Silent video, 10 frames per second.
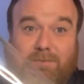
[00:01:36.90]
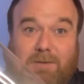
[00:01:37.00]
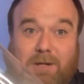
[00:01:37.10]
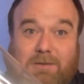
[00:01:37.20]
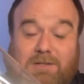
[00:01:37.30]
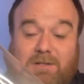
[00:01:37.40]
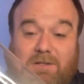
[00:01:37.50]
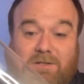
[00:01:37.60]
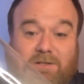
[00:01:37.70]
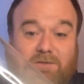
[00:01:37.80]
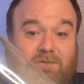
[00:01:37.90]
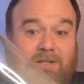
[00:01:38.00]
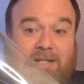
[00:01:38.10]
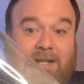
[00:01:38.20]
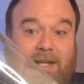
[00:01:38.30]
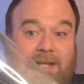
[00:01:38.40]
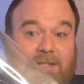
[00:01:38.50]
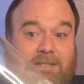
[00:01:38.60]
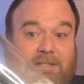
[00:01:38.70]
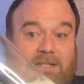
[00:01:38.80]
Polish lagers I've tried, the head
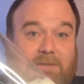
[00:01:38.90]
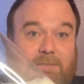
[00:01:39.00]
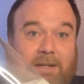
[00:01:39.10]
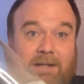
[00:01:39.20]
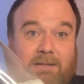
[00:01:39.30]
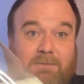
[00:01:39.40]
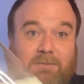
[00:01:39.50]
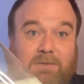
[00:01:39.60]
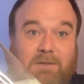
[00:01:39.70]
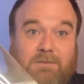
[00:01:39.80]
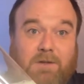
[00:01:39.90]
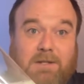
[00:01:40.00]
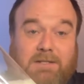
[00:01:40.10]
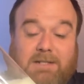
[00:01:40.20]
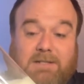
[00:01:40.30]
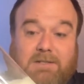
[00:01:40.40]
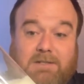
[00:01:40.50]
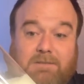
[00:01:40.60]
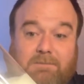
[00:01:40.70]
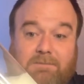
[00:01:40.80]
just dissipated within 30 seconds.